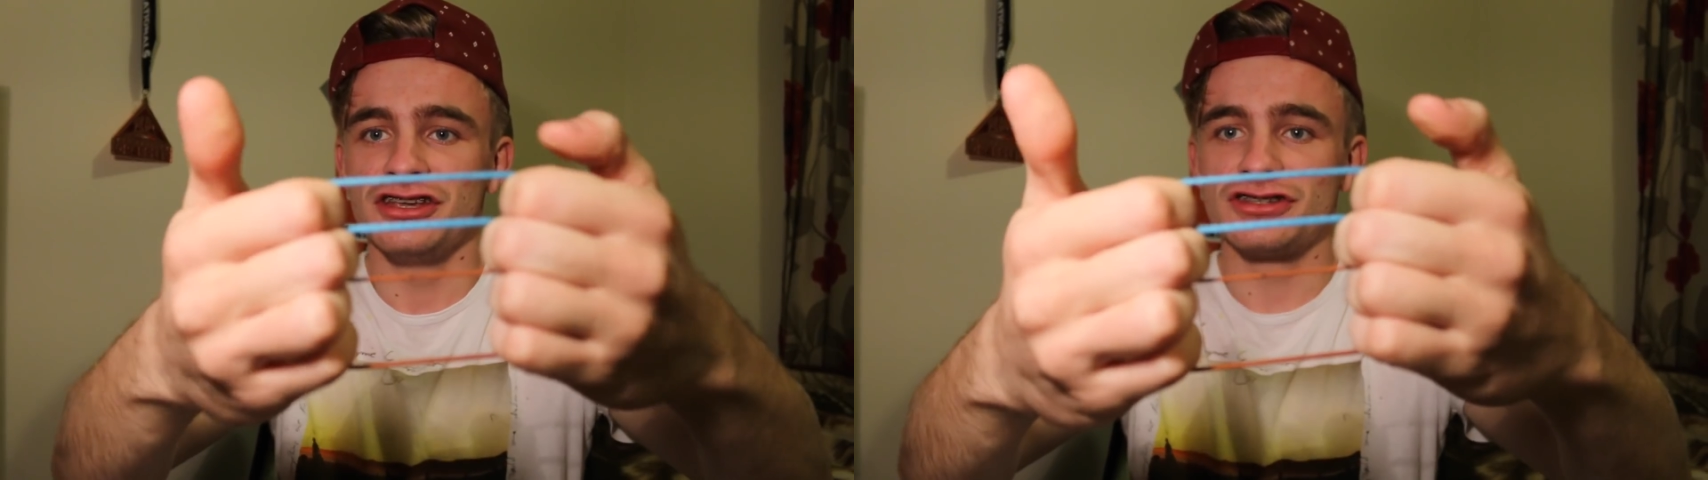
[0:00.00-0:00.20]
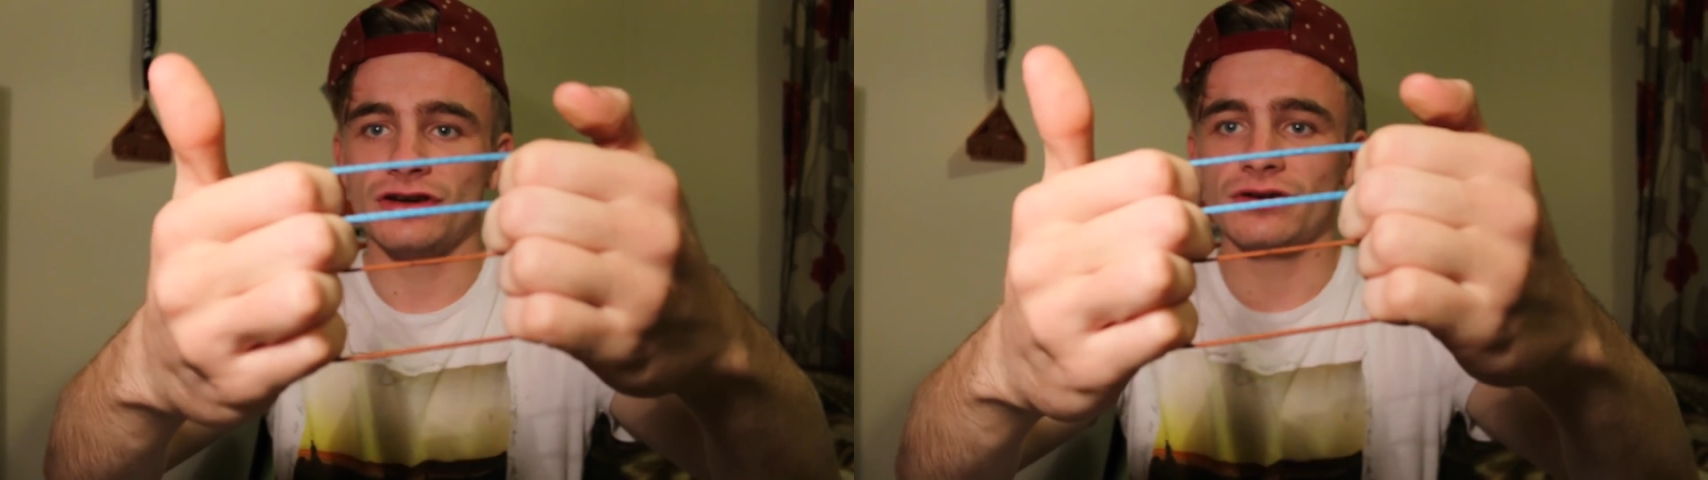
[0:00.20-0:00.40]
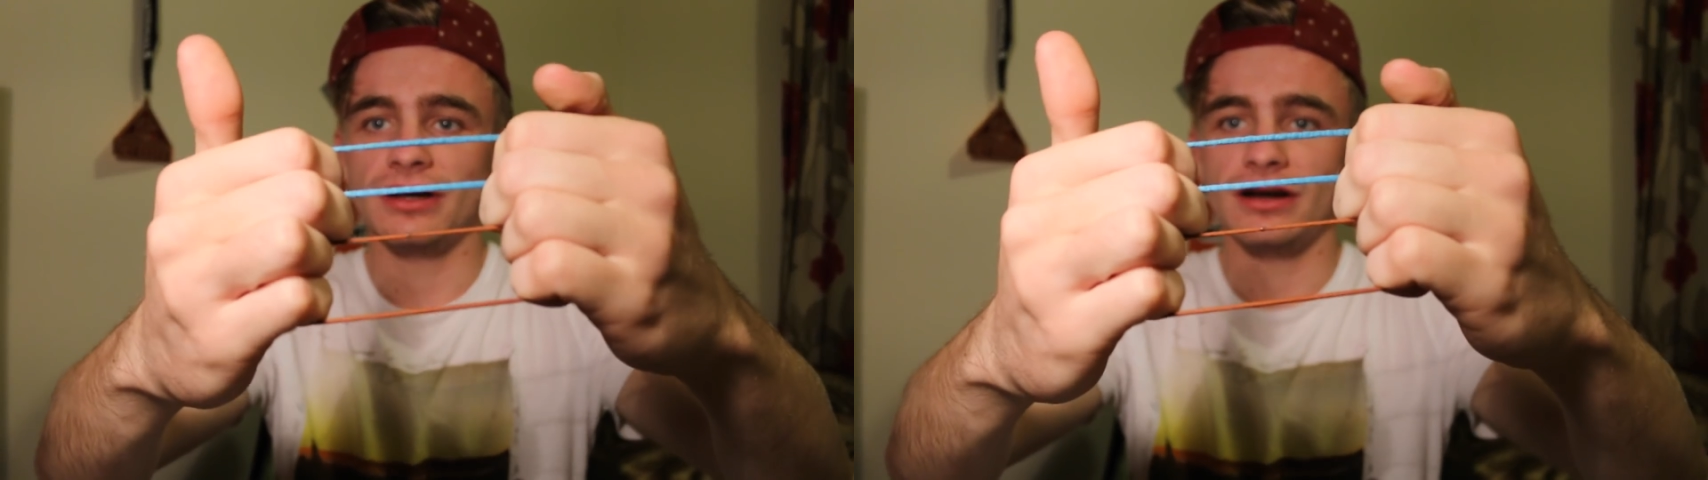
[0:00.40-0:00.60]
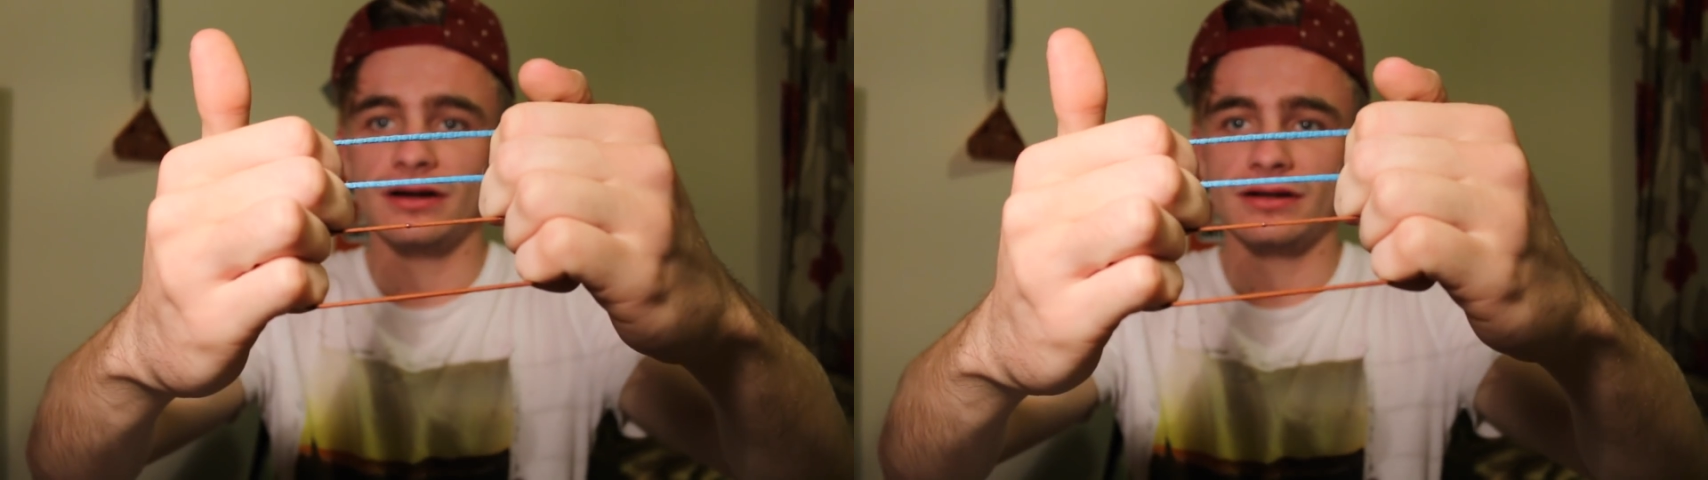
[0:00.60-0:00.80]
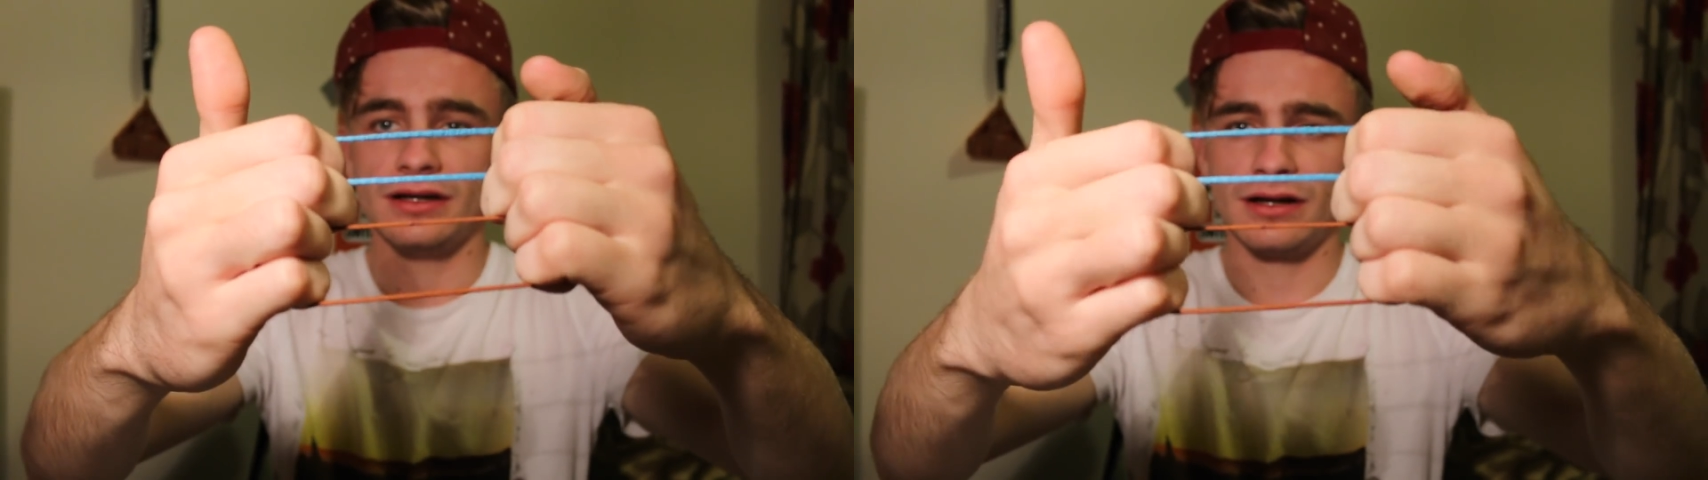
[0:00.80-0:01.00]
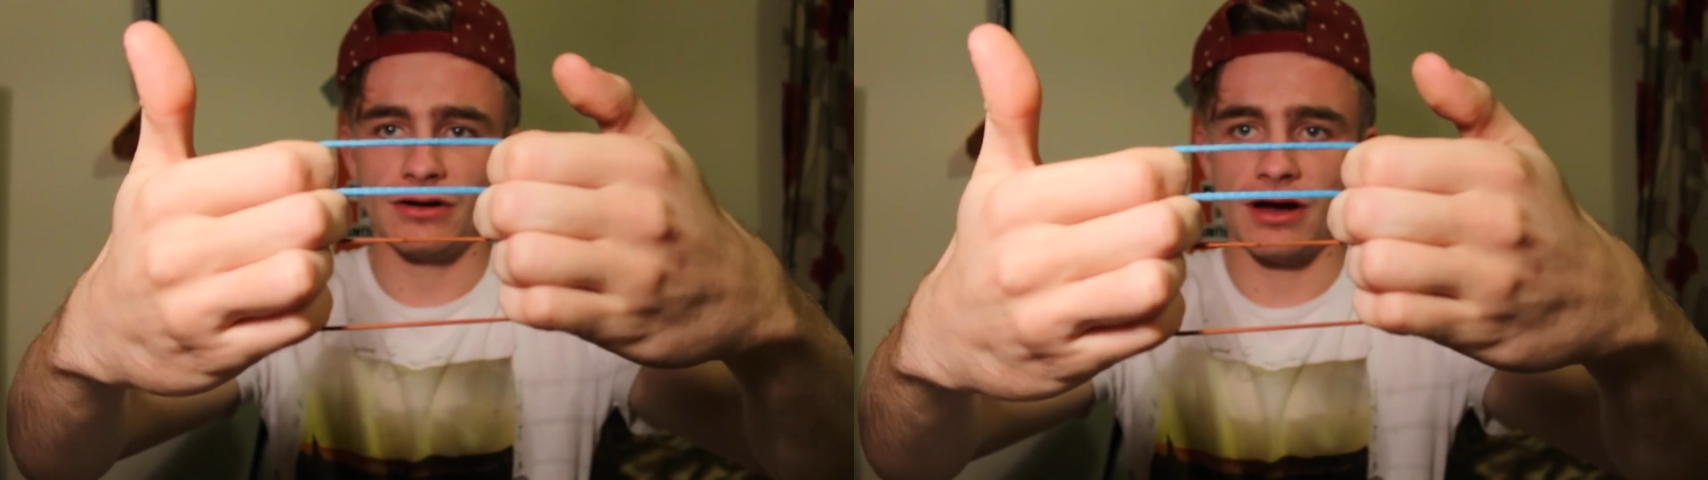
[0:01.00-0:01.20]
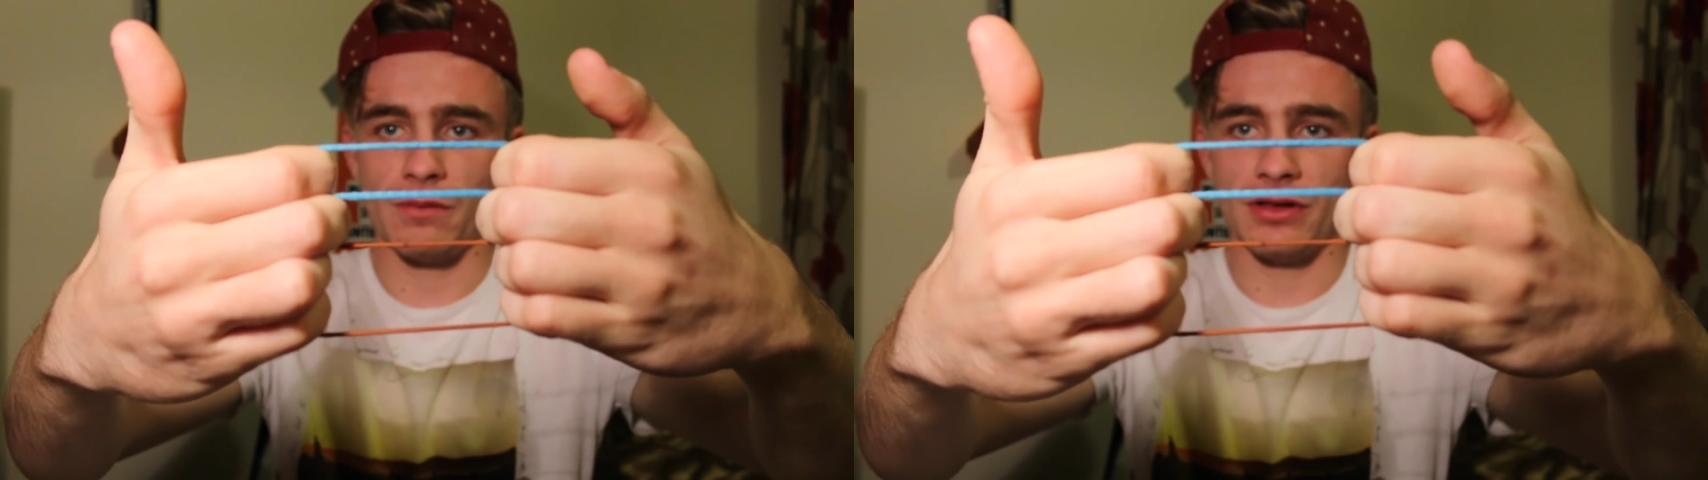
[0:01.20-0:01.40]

So I don't know how